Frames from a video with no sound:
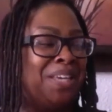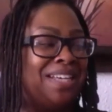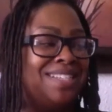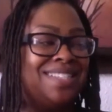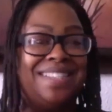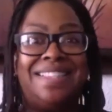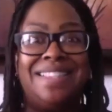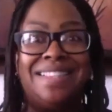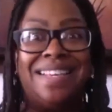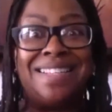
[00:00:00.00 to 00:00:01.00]
because
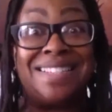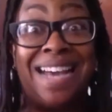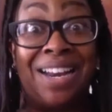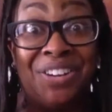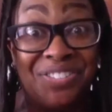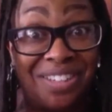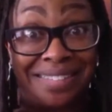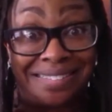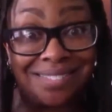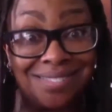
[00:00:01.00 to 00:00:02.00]
it's not
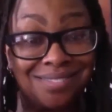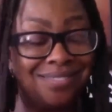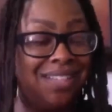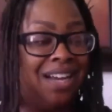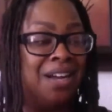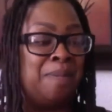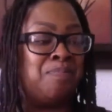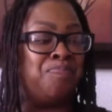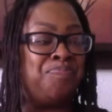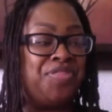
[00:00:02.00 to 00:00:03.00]
over.
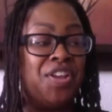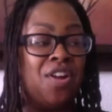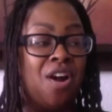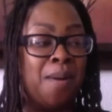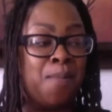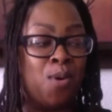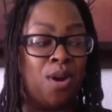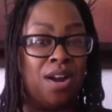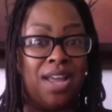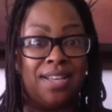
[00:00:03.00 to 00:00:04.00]
There are
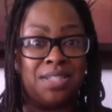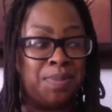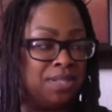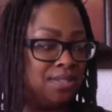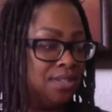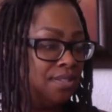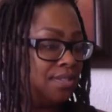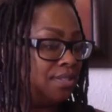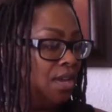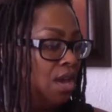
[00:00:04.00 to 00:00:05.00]
more
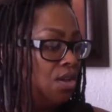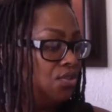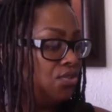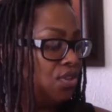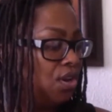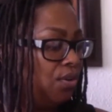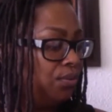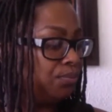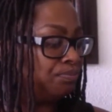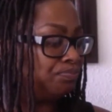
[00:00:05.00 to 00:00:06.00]
expenses.
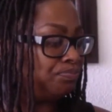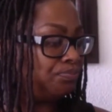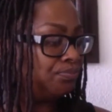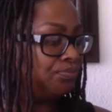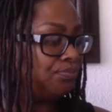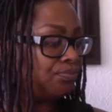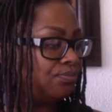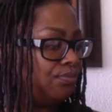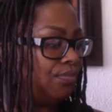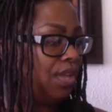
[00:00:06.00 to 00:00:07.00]
So
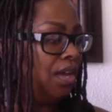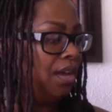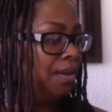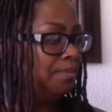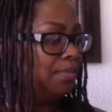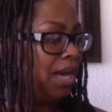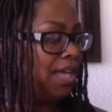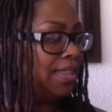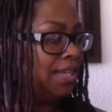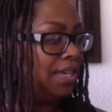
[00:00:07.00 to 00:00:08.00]

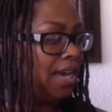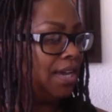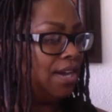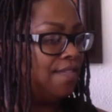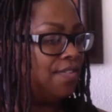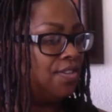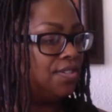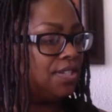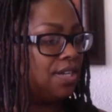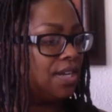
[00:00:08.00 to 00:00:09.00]
I think I
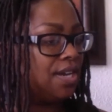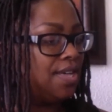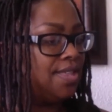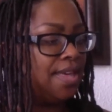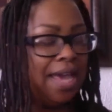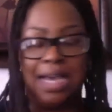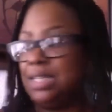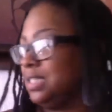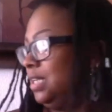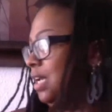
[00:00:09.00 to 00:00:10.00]
covered
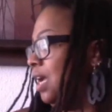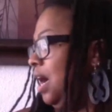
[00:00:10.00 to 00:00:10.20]
that.